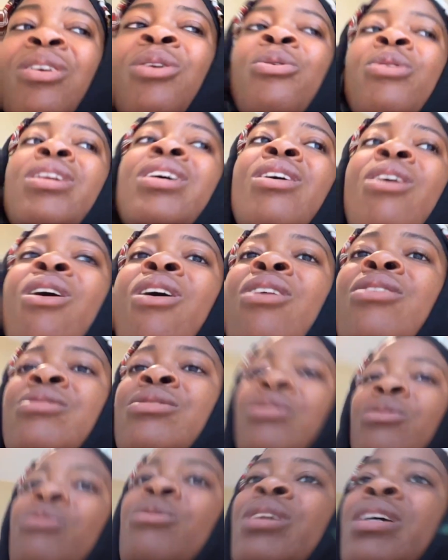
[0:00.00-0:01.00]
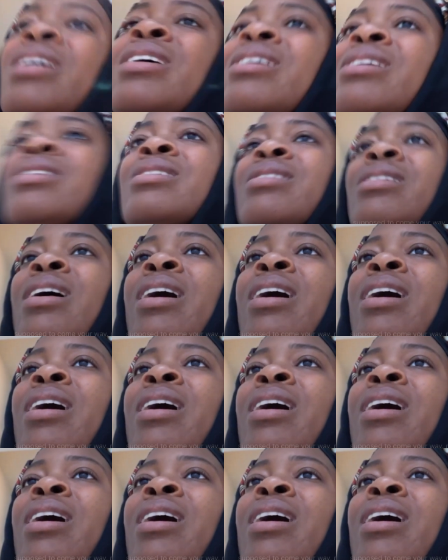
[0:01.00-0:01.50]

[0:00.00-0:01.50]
You know what it also is?